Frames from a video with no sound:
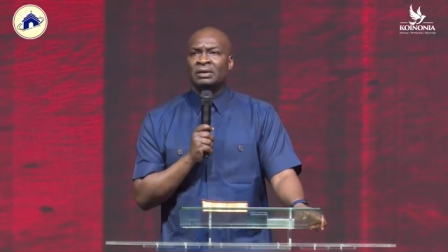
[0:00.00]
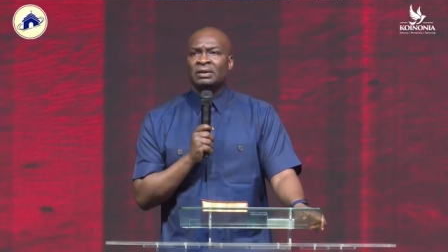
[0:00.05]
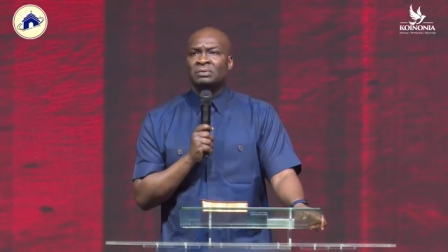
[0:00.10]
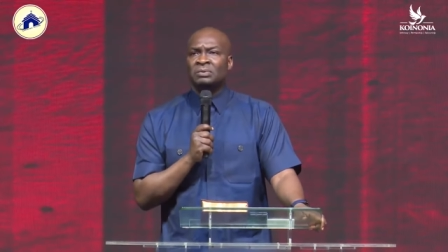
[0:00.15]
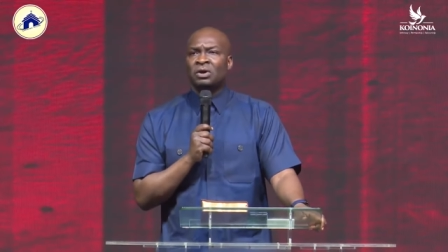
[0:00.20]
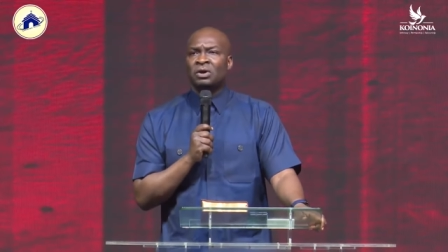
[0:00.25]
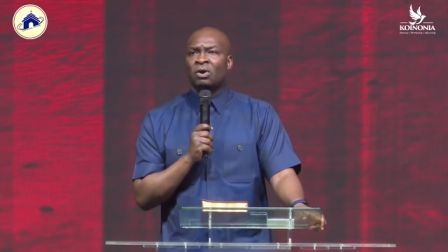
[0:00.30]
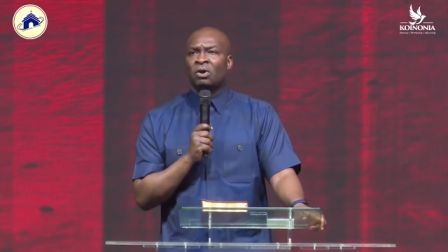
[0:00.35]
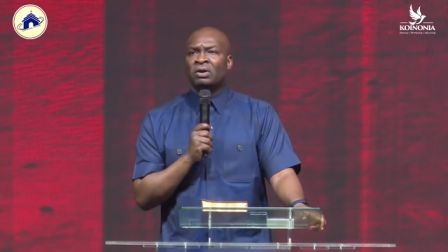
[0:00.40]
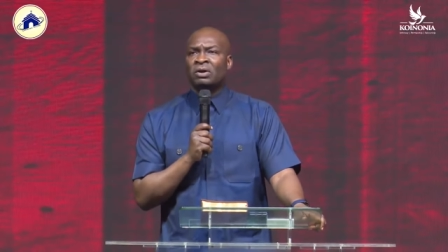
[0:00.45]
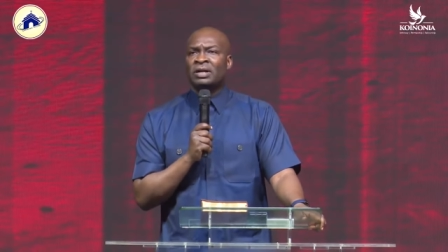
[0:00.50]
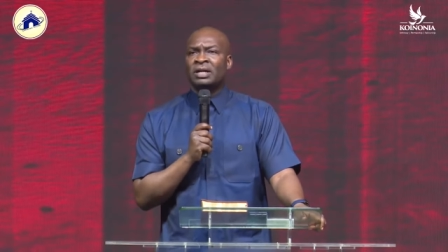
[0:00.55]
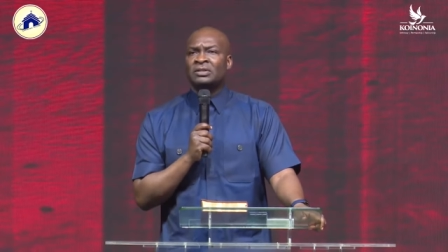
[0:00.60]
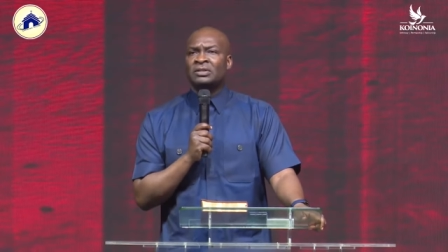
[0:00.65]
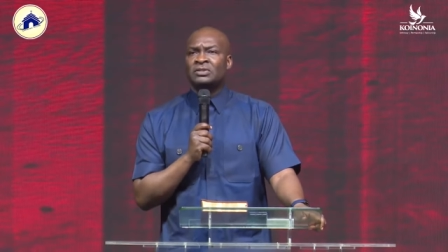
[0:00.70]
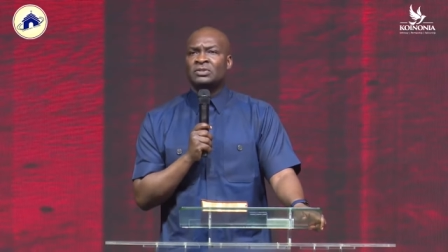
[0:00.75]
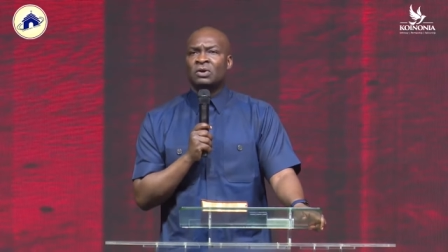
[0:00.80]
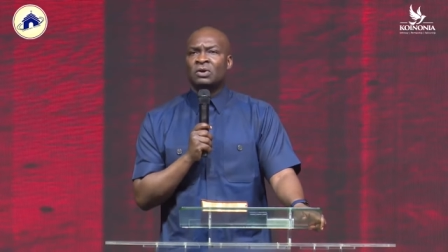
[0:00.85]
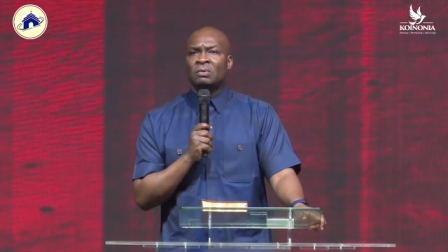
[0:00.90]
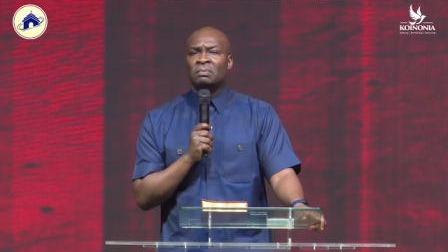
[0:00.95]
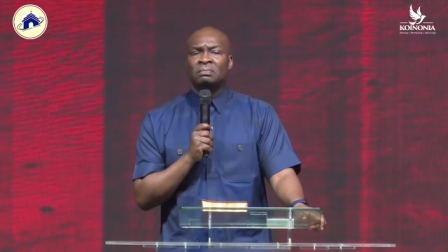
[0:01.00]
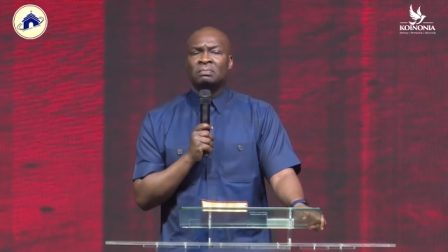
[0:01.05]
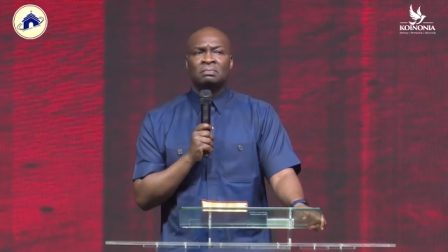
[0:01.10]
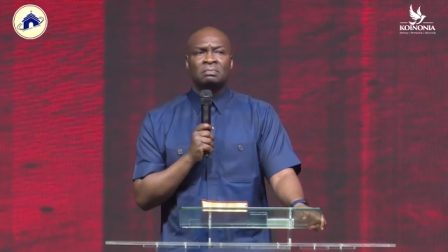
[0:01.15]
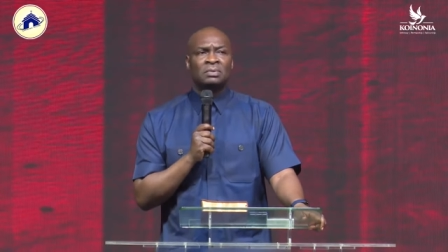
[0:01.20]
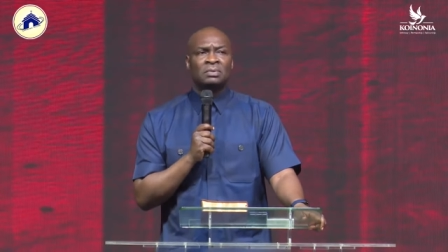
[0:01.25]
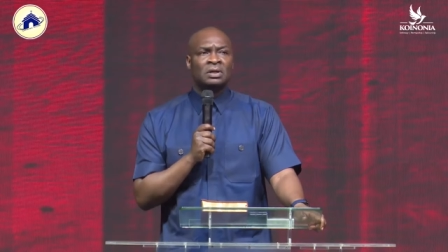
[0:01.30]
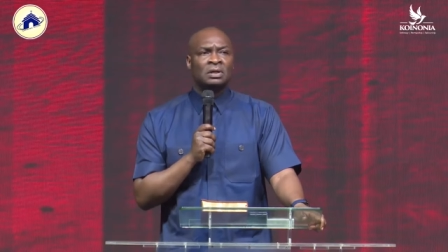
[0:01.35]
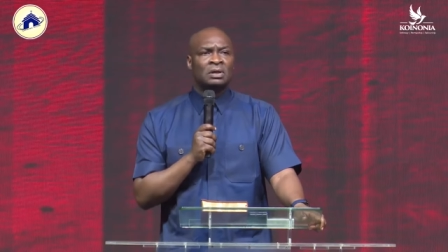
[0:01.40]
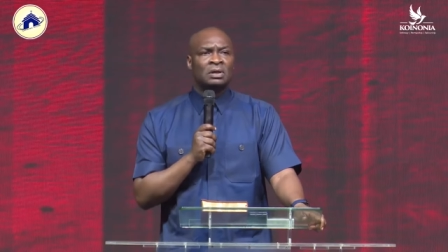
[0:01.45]
We ordered some
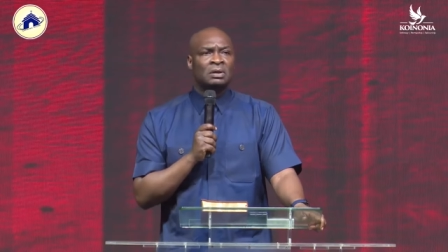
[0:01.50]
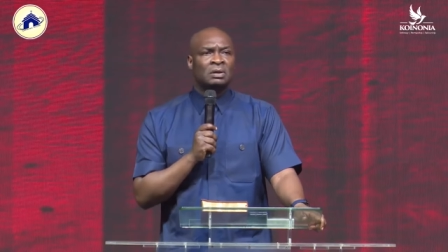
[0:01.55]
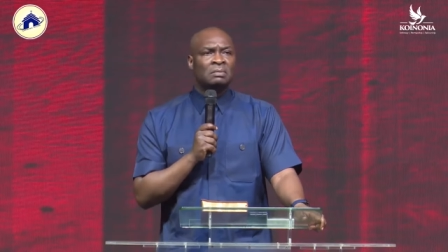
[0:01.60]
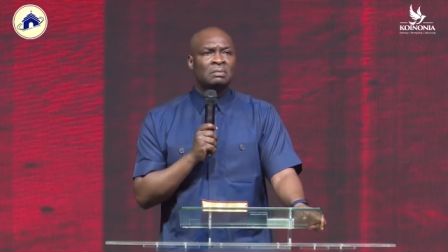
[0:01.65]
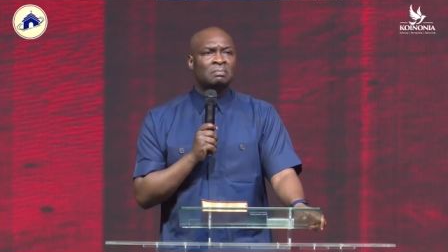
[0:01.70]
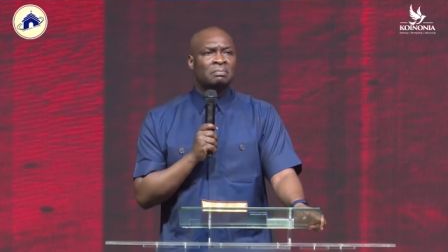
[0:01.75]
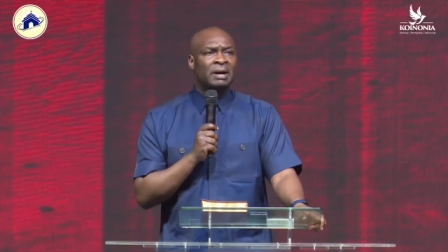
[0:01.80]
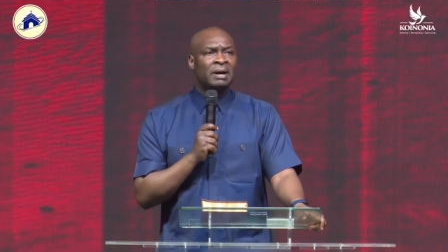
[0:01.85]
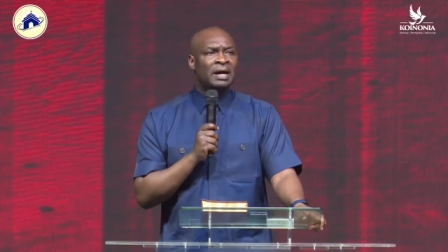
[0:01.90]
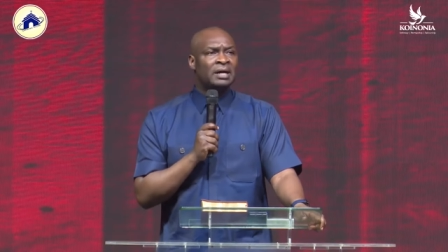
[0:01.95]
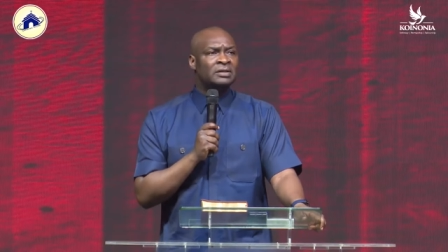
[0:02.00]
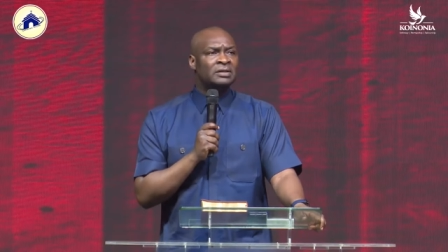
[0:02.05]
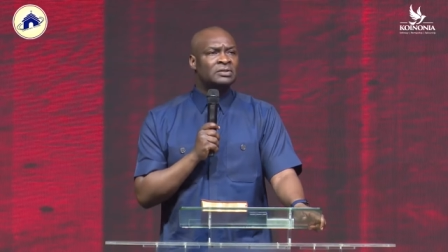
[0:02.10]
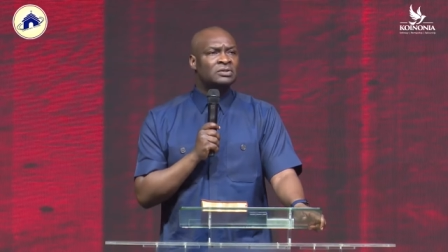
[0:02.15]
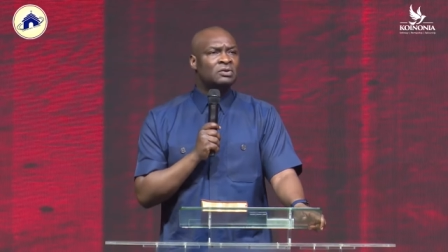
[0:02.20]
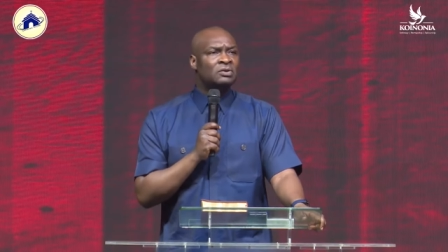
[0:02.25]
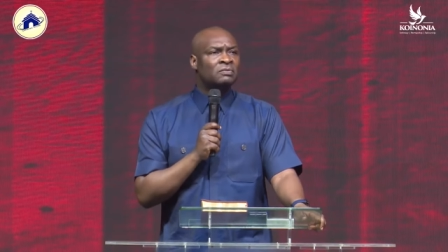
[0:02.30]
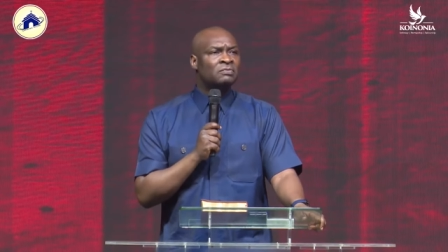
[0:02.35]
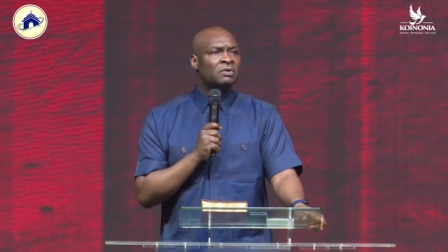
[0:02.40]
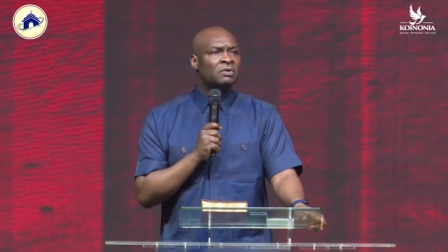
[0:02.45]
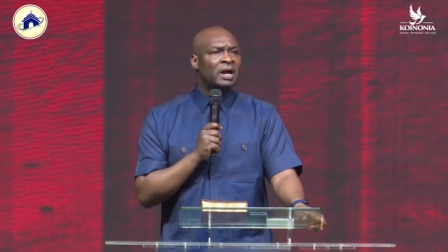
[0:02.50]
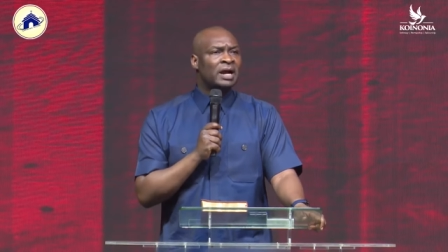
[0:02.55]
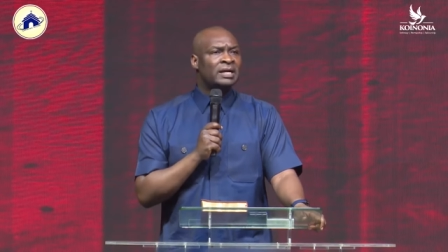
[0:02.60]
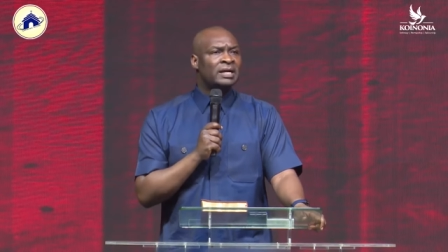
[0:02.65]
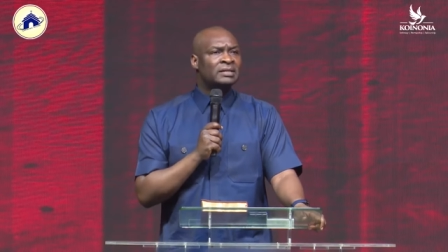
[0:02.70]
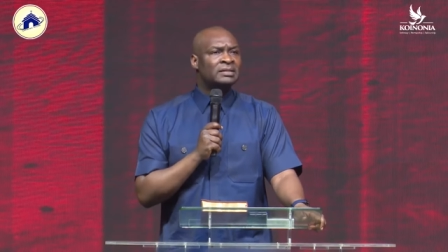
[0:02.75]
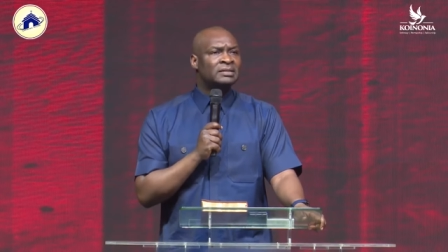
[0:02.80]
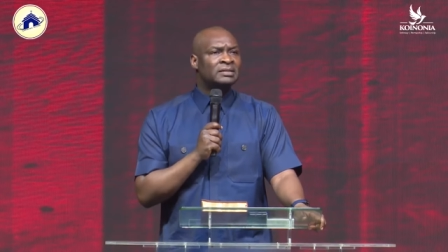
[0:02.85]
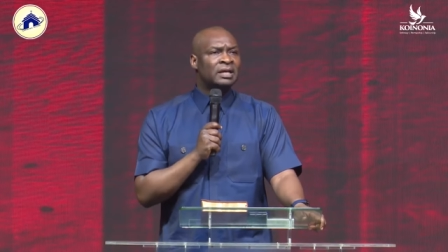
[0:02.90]
bags of rice.